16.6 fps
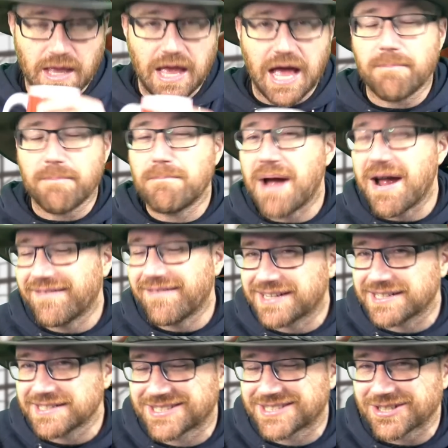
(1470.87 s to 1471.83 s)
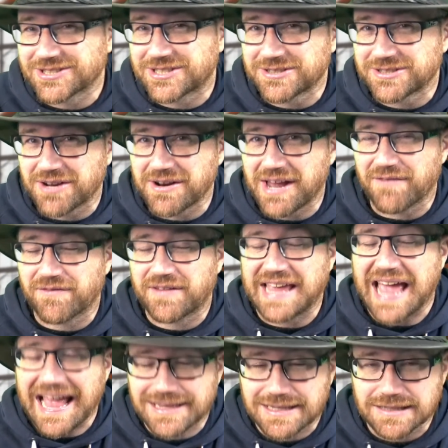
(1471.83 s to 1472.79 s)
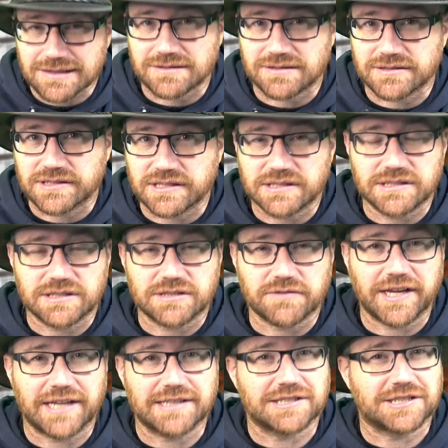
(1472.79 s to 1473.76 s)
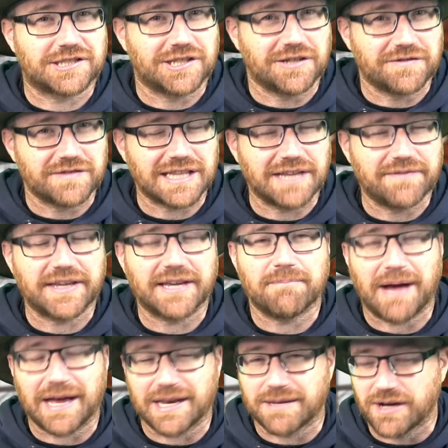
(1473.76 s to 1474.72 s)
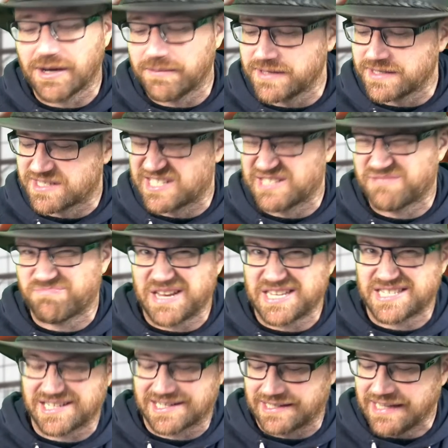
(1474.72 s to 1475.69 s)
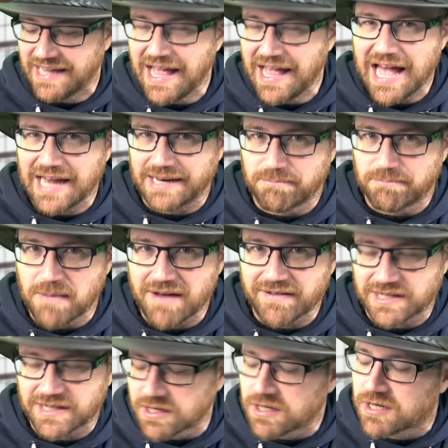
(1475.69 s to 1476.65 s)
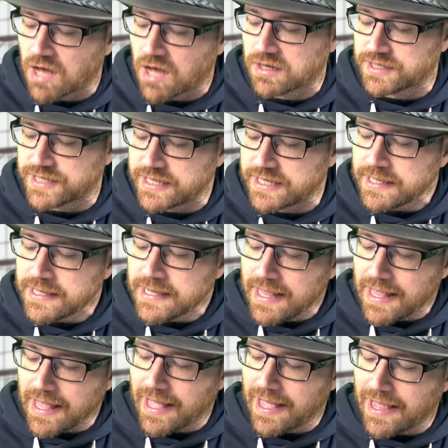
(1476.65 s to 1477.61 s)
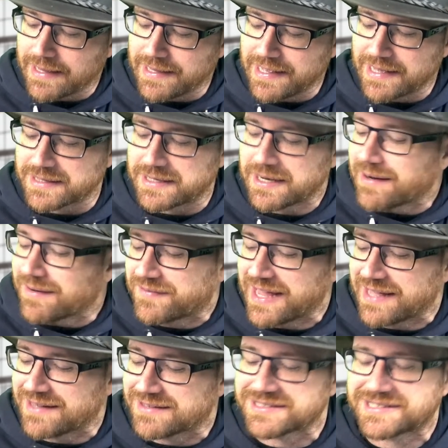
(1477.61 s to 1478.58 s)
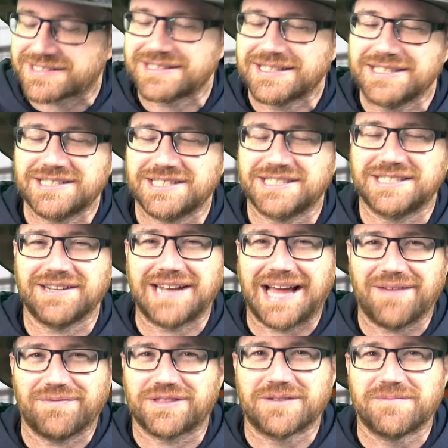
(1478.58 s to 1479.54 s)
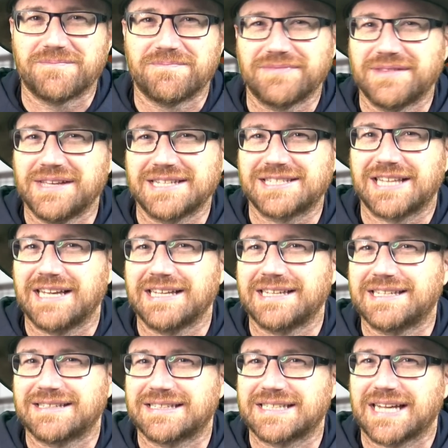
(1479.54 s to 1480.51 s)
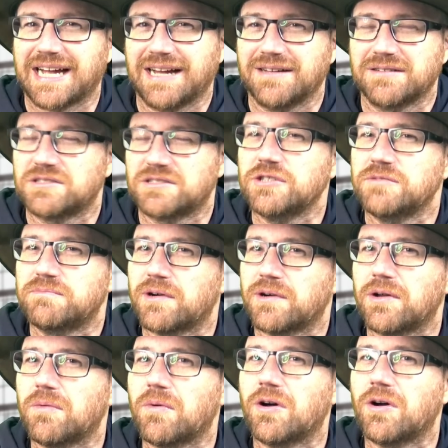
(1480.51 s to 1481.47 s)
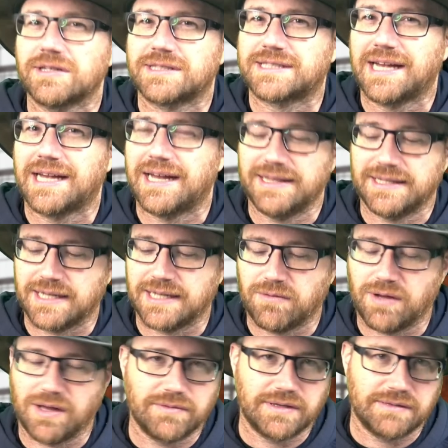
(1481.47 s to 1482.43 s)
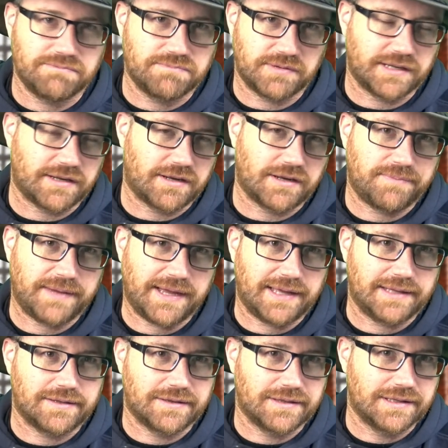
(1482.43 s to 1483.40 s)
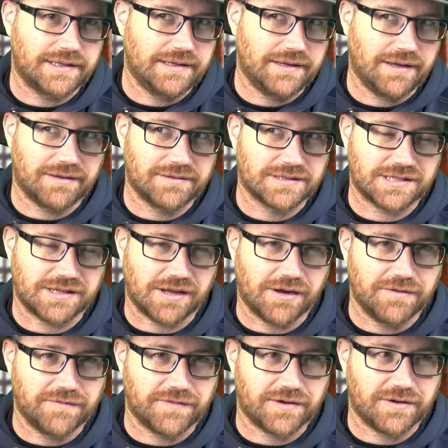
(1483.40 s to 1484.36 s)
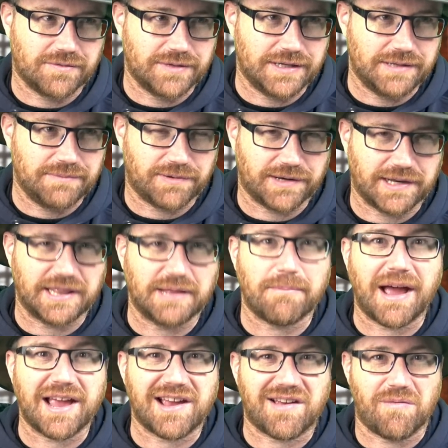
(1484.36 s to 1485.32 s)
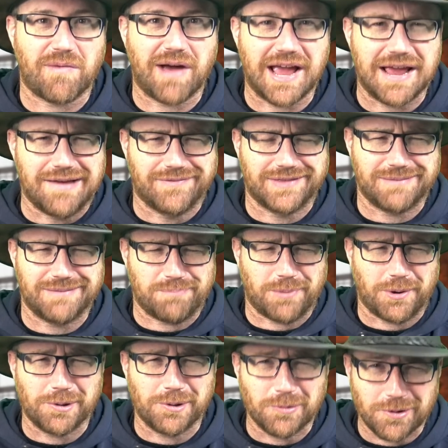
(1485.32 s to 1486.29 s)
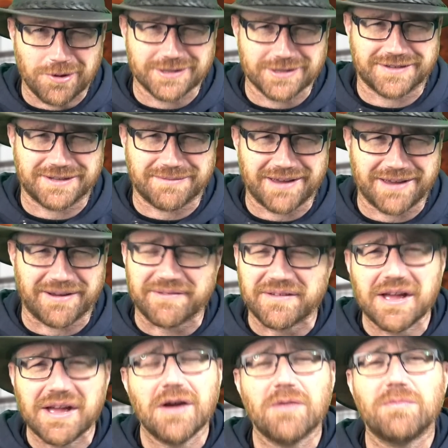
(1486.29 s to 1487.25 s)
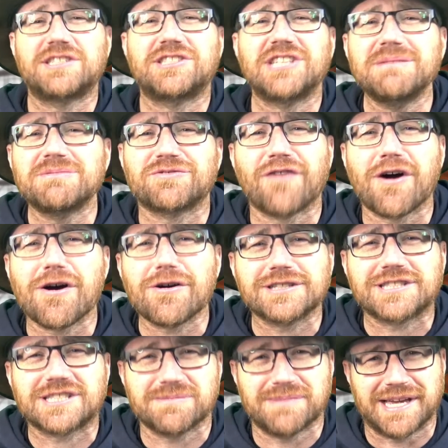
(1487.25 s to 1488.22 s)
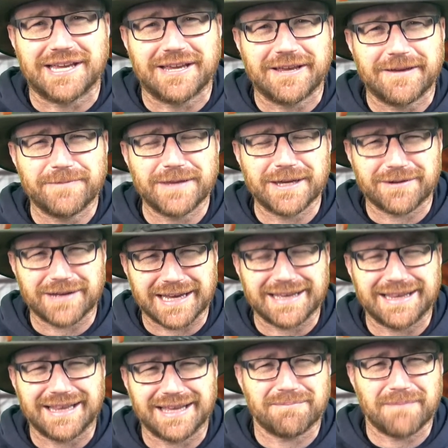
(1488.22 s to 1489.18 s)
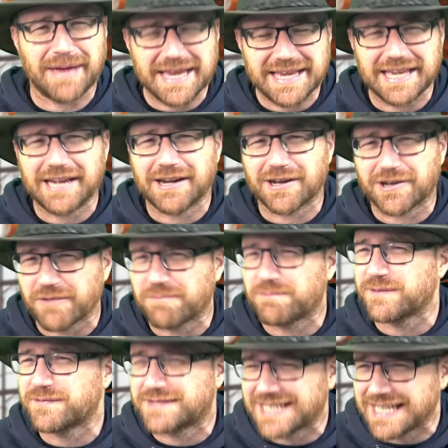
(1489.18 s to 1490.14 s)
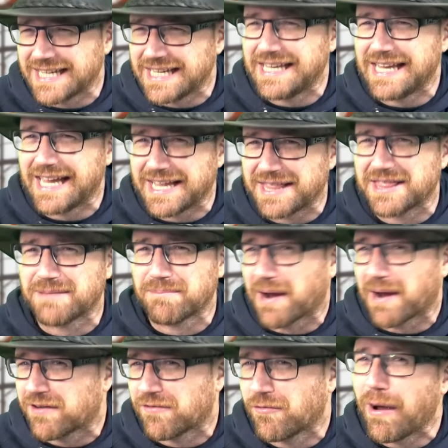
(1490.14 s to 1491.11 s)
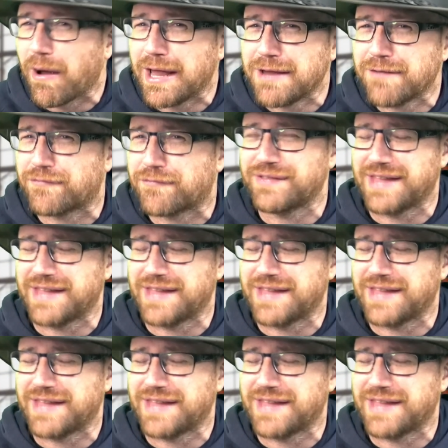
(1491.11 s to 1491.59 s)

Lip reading: Americans also don't have kettles. This is something I discovered living in Panama because it's just basically an American colony. They don't have kettles. They just don't have them. It's like, how do you boil water? And they go, well, we put it on a pan on the stove, or we put it in the microwave. They boil water in the microwave, which seems wrong to me. Like making a cup of tea in the microwave.